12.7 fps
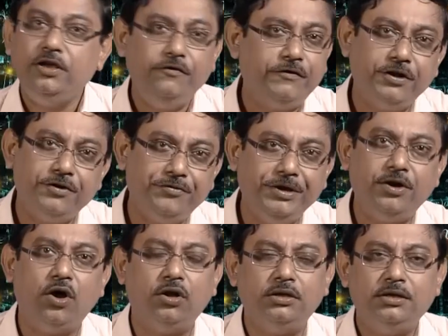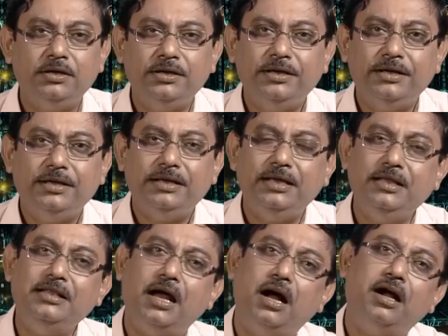If you can recall,
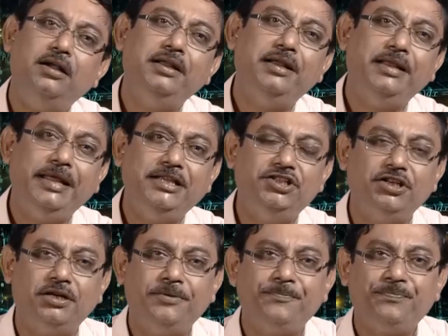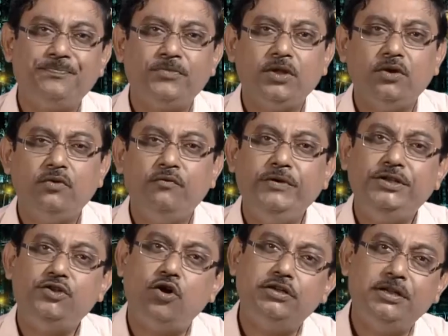in the earlier lecture, we
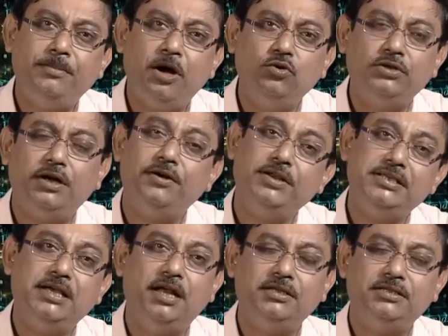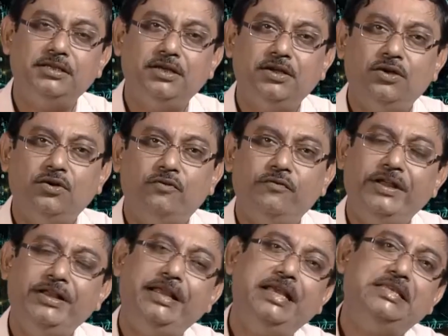talked about a result
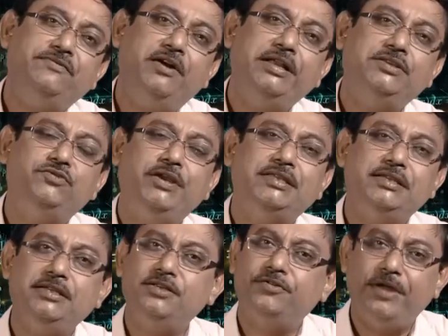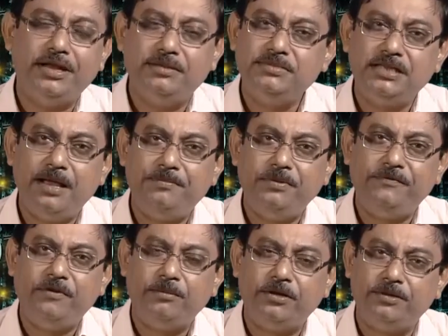when x1, x2, xn is a random sample from